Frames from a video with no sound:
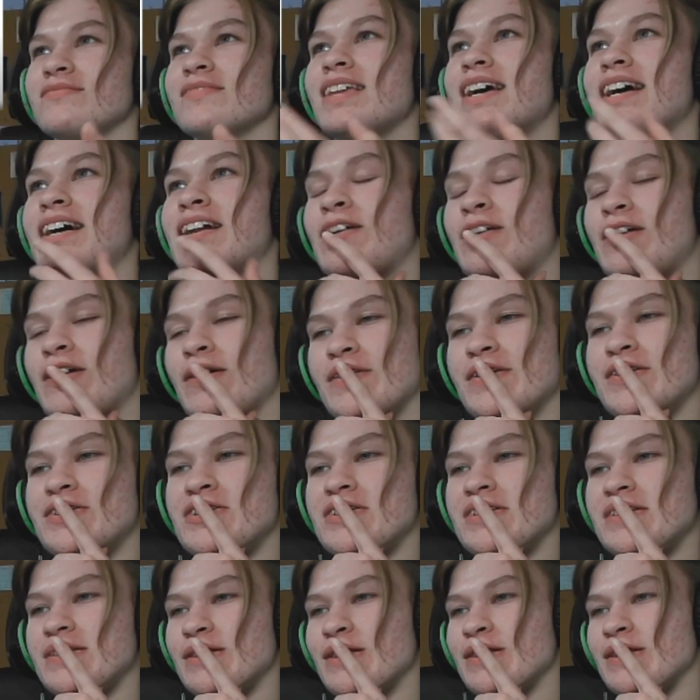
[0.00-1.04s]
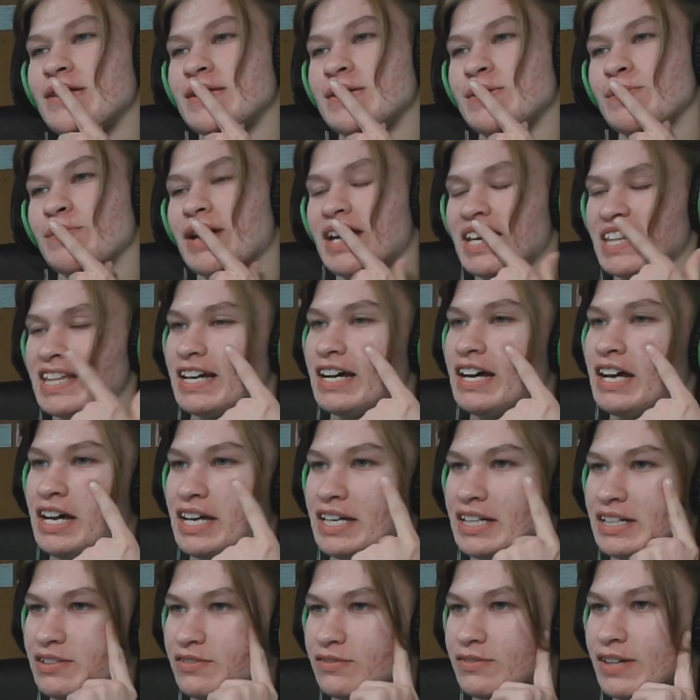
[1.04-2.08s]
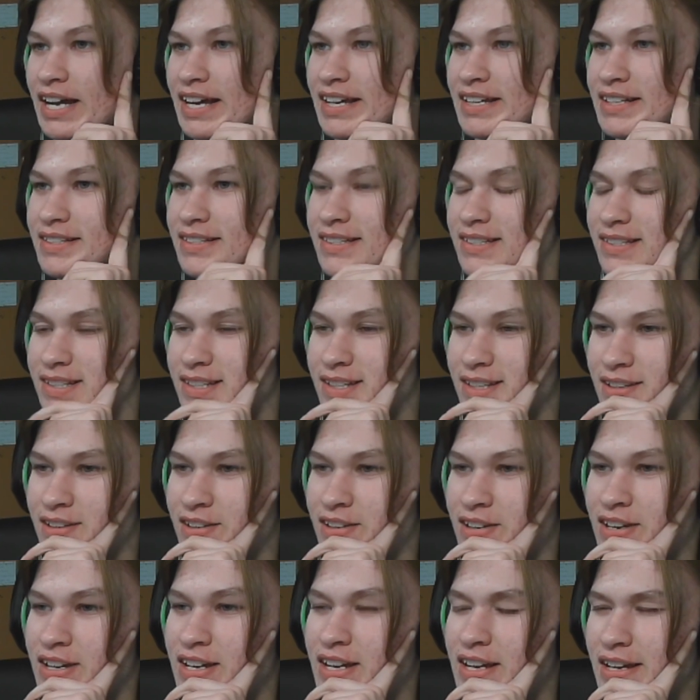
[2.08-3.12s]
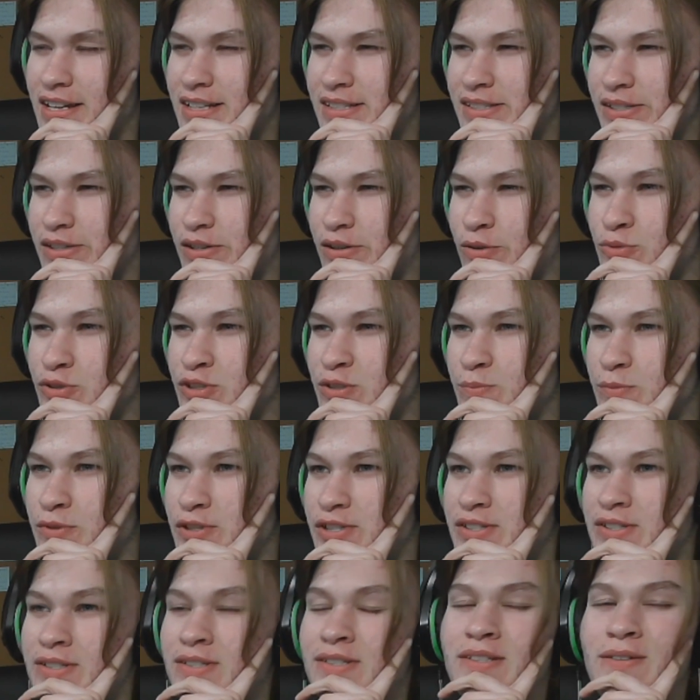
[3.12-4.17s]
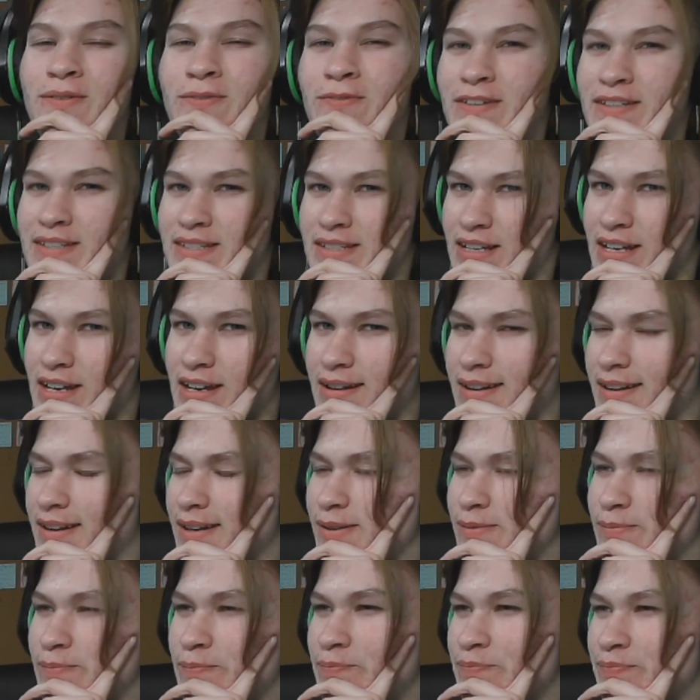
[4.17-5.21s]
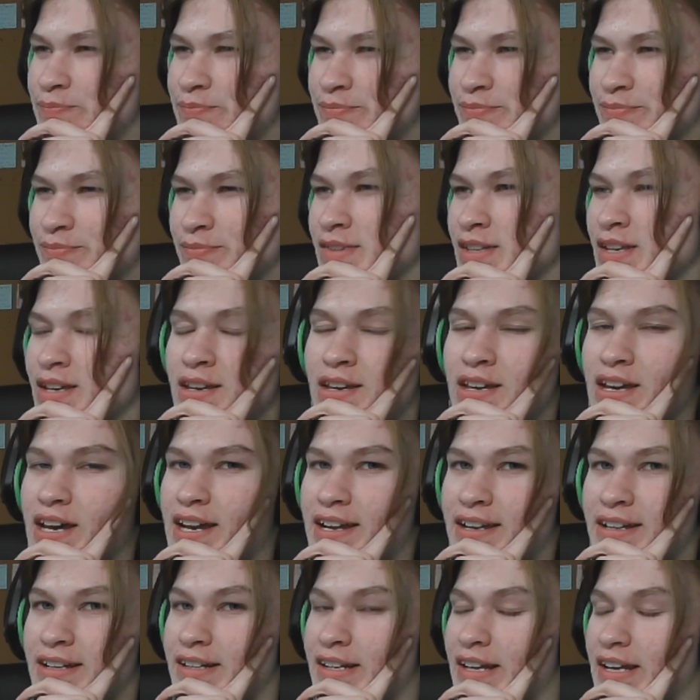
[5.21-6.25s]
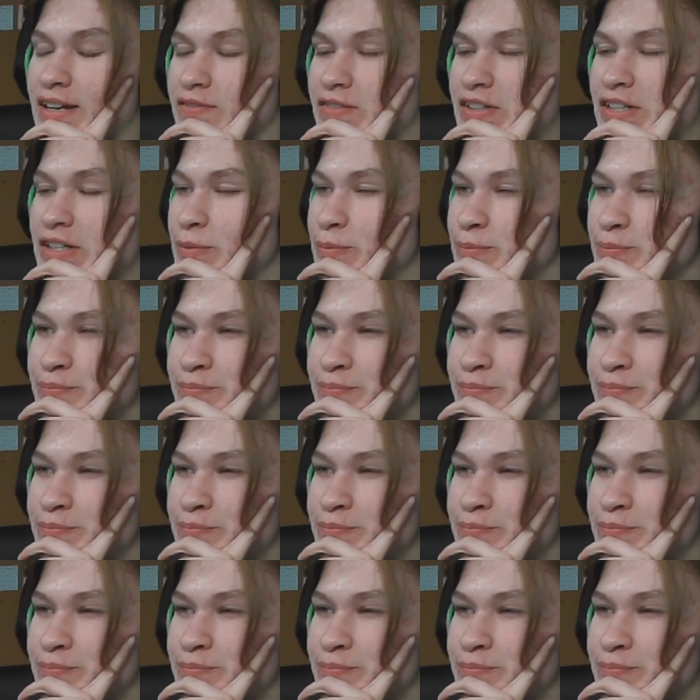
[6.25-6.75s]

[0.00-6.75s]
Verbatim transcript: I don't know, there's just this way that Hana writes. It's almost more sophisticated. I can never.